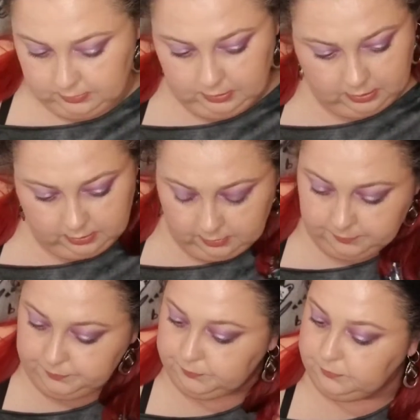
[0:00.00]
I
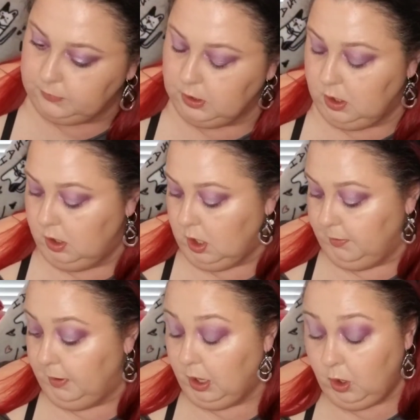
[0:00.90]

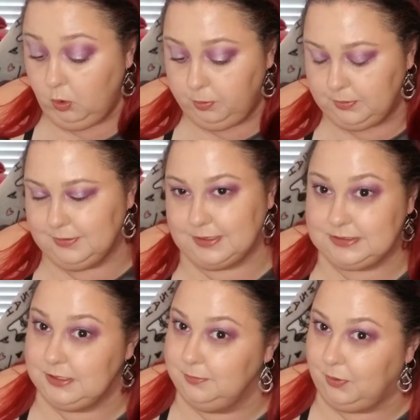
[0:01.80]
hope that's
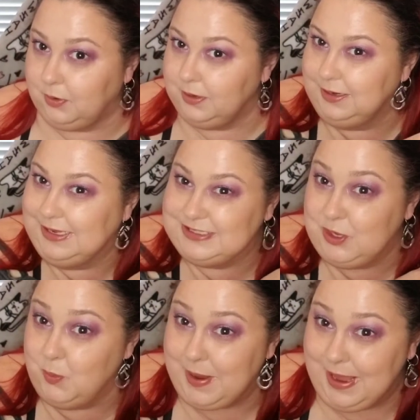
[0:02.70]
him barking. He's
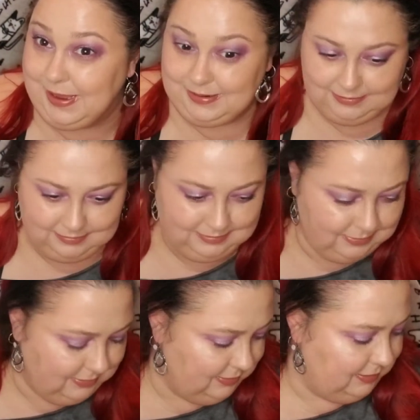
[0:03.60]
so mad.
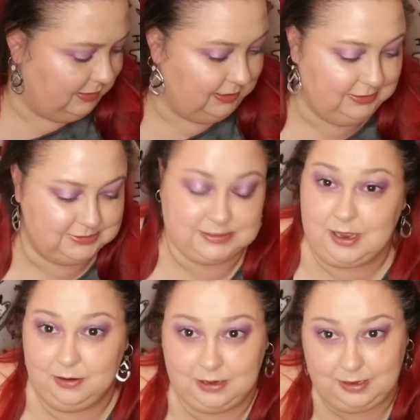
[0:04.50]
He does
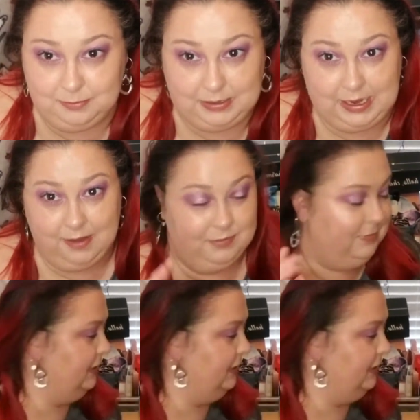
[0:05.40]
not like me having my